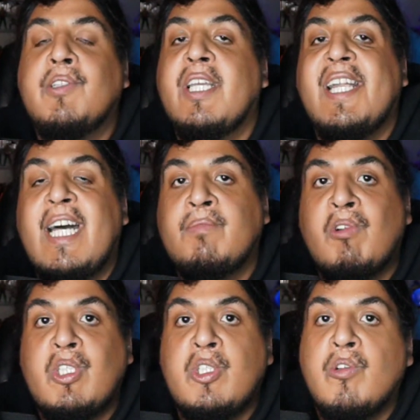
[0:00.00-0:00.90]
You think it has
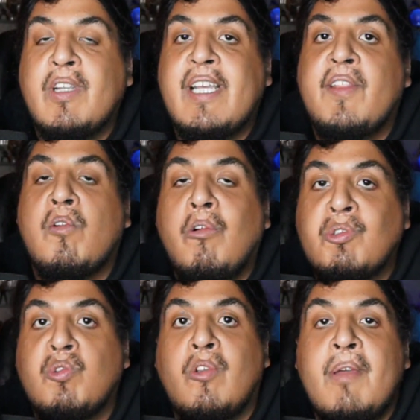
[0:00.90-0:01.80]
more to do with, again, the
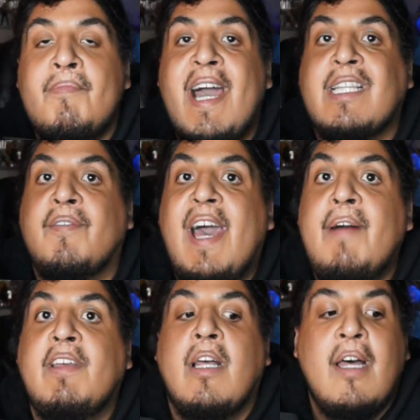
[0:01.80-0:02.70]
cultural impact of
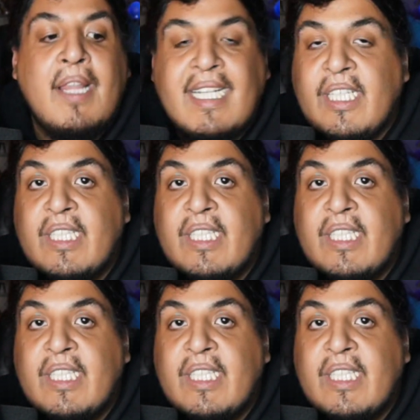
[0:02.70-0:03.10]
having like